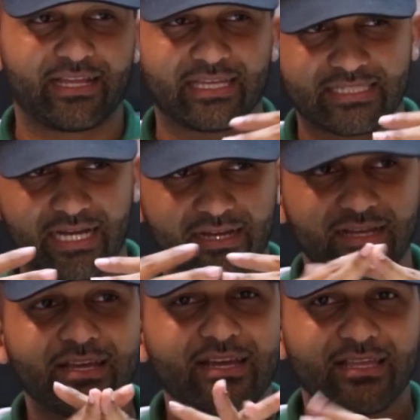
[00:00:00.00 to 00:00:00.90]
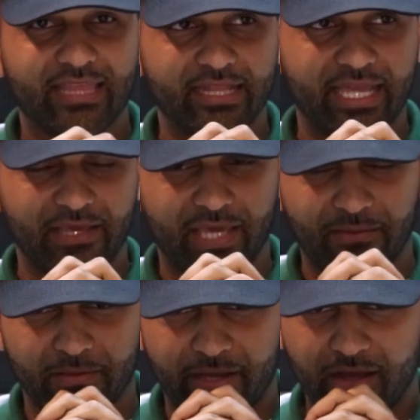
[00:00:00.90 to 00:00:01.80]
That's how that name
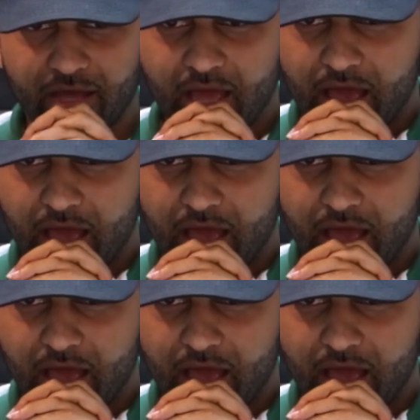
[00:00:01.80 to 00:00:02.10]
came about.